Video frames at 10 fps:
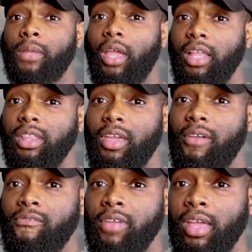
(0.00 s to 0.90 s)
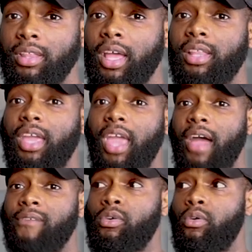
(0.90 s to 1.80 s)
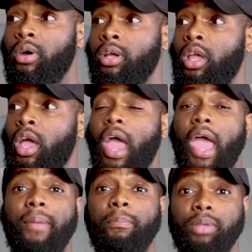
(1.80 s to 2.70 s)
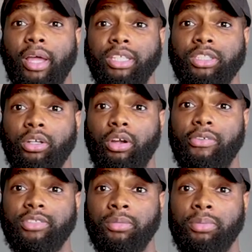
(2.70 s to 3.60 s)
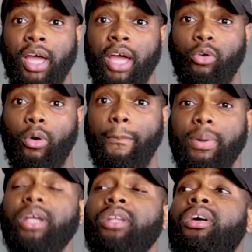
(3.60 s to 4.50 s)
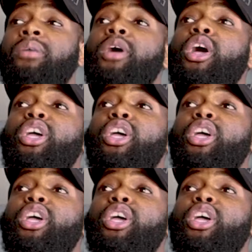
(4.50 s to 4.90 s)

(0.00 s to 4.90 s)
in the event that they have on a blazer of some kind or a button up,